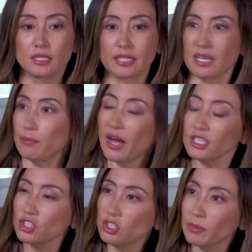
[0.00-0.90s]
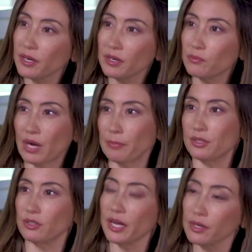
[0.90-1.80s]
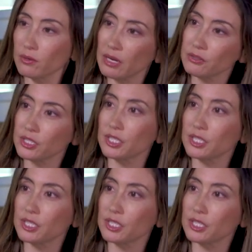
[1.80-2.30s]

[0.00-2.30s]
getting passionate about it, wrapping their head around